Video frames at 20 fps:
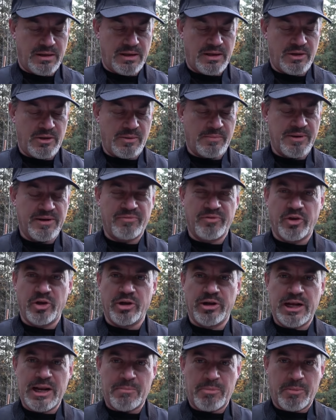know, I'm gonna have to
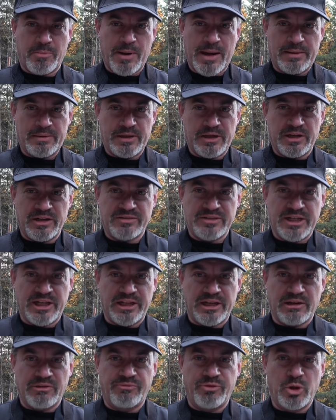look it up. I'm probably gonna sound
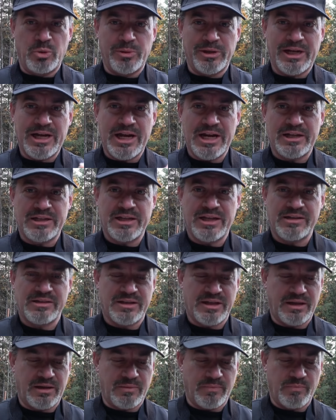like a fool, but it kind of tastes
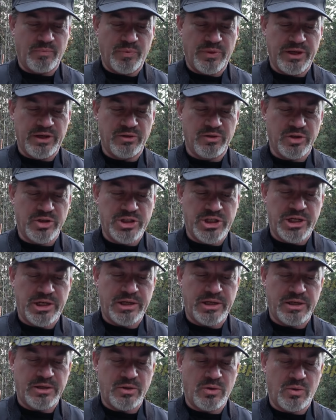like either
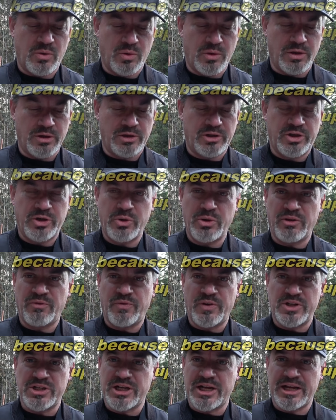chicken or tuna
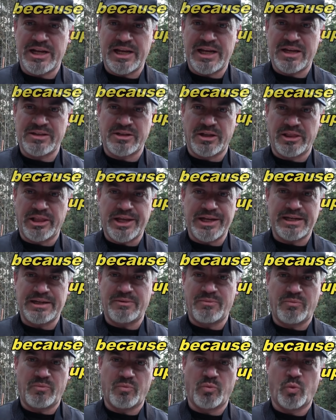fish. It kind of has a light,
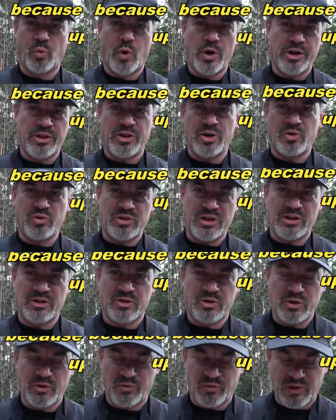one of those either
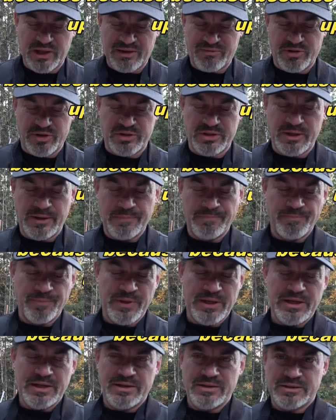two flavors.
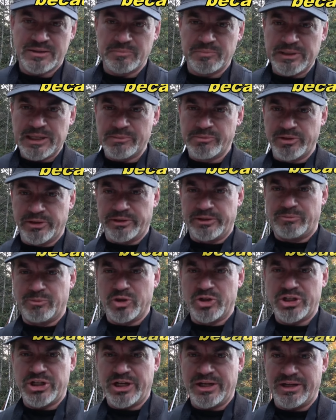Sometimes a little
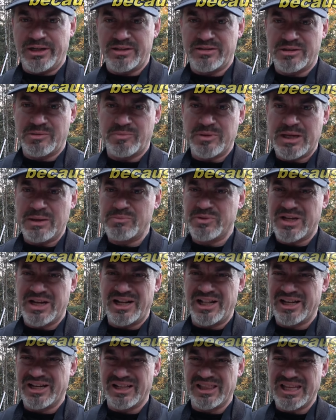more chicken and sometimes kind
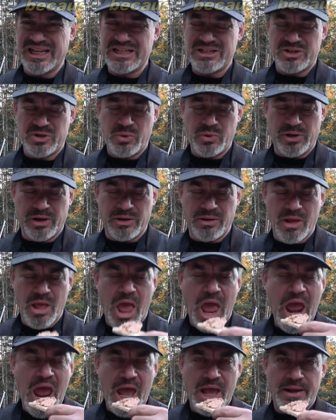of like a light tuna.
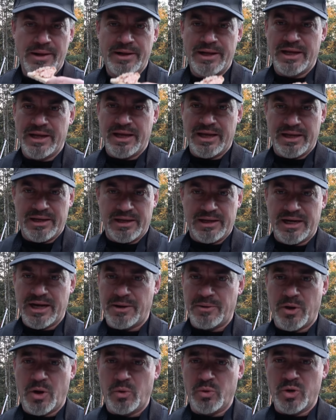And I
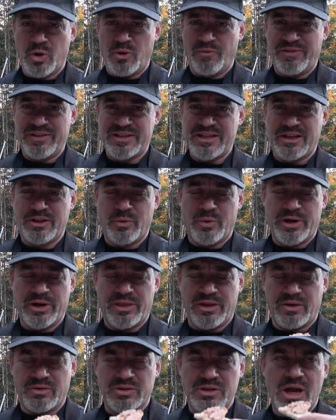don't know if it's either one of
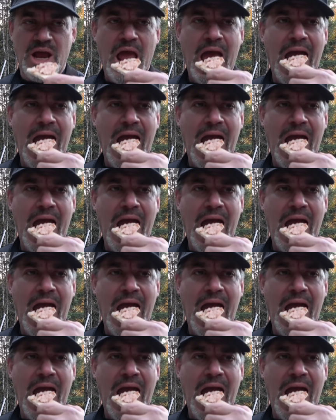those.